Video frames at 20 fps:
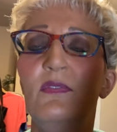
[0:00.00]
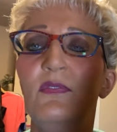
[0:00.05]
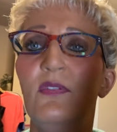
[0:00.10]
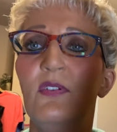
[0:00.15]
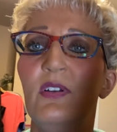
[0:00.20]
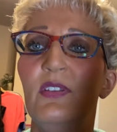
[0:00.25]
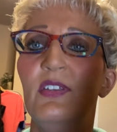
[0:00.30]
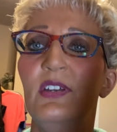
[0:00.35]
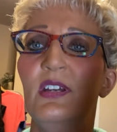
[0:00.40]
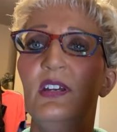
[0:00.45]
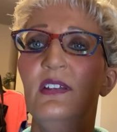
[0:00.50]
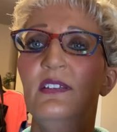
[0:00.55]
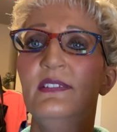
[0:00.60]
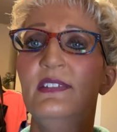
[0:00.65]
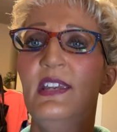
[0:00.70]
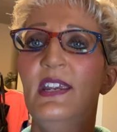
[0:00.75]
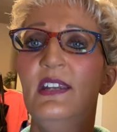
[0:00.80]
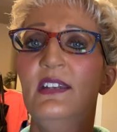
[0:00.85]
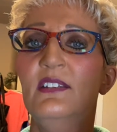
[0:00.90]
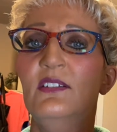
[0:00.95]
for the
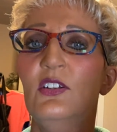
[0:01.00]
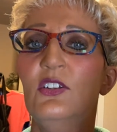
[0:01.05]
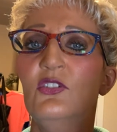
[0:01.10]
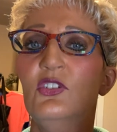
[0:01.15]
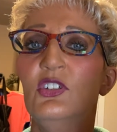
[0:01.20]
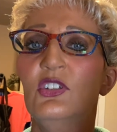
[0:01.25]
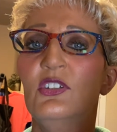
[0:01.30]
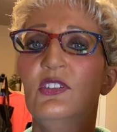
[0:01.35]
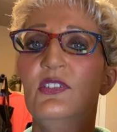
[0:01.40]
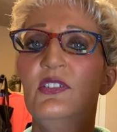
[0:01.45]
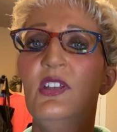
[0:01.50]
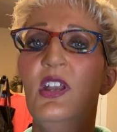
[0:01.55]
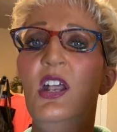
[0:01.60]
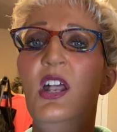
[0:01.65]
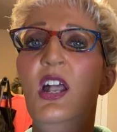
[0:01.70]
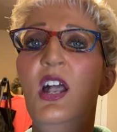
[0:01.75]
tanning lotions.